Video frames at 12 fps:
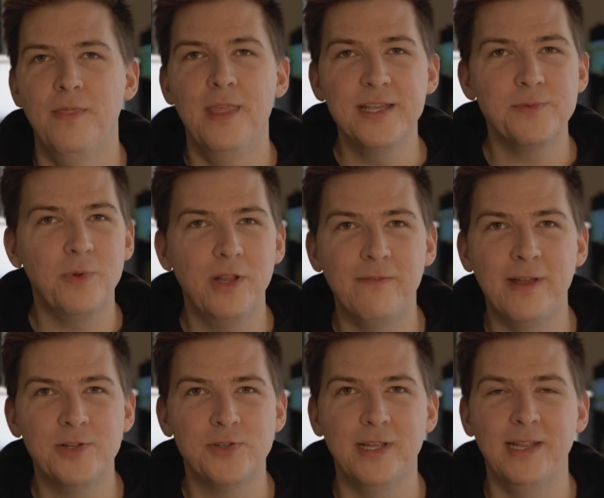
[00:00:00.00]
This will
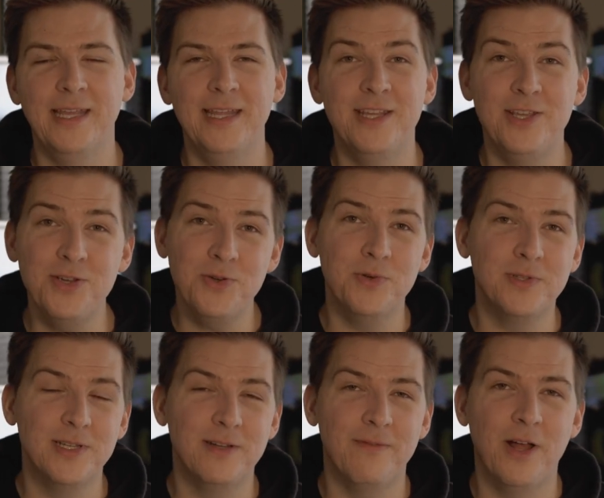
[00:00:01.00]
eventually lead you
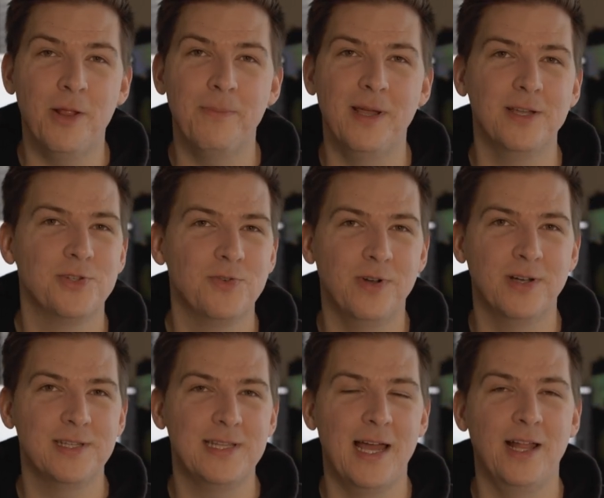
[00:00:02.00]
to developing a
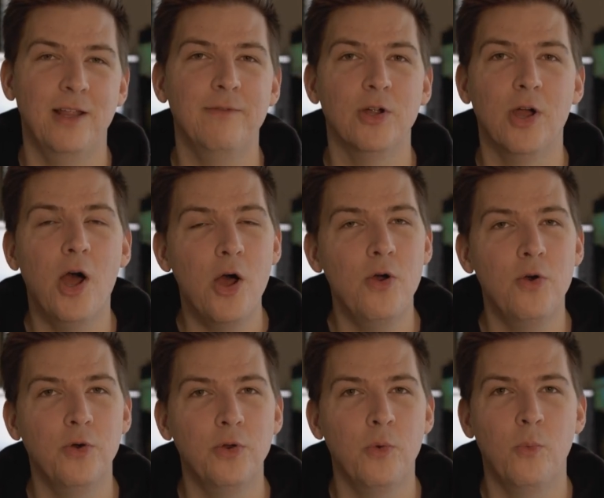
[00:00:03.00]
strong style of your
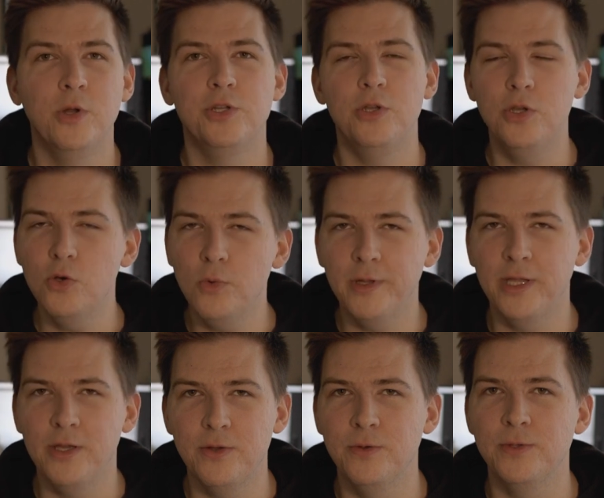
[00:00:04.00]
own, which you will
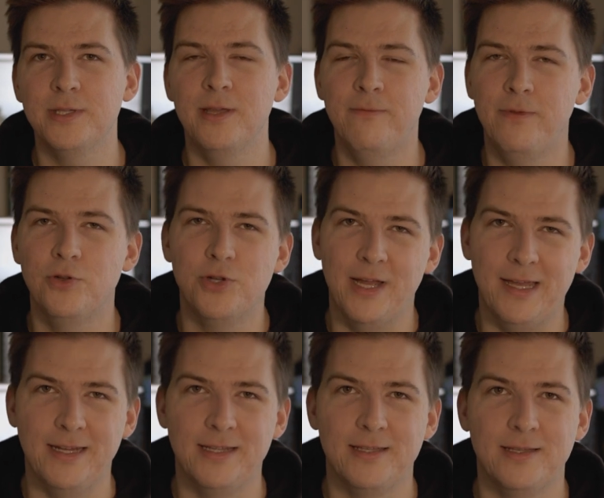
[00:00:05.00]
use in future
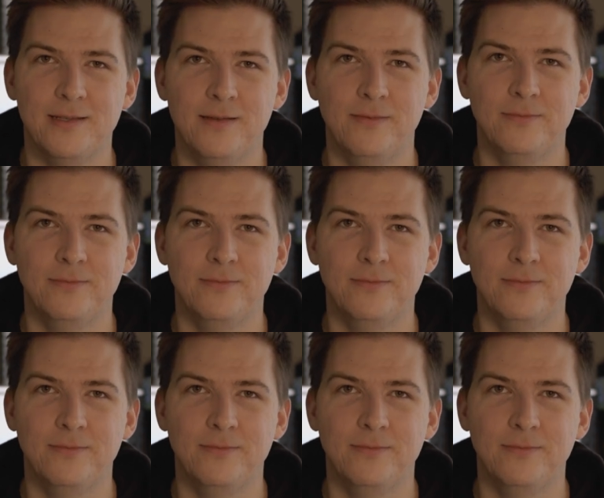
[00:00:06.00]
edits.